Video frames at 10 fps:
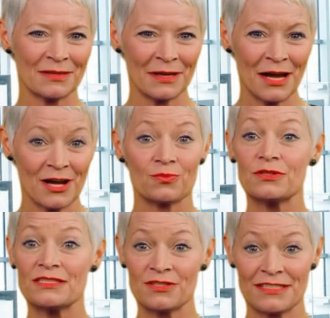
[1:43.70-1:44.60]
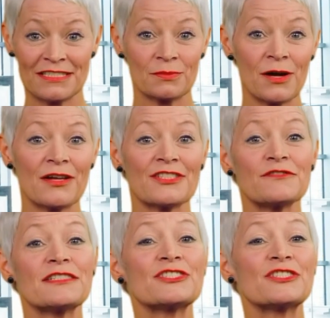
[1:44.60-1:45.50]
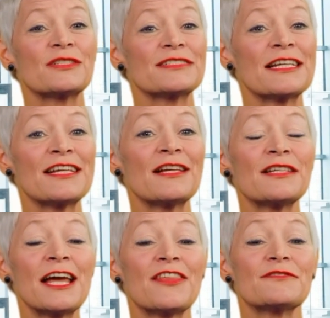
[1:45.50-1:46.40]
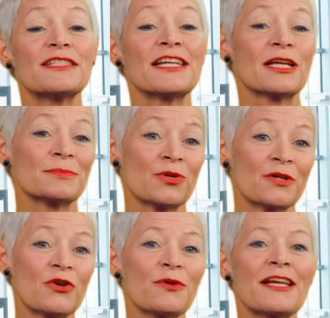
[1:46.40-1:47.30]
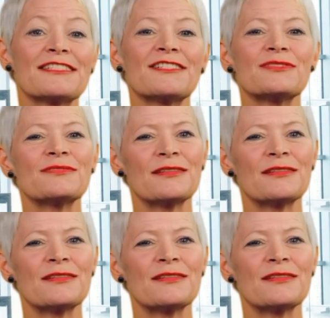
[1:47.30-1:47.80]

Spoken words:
and reduce the amount of additional data the FDA may request.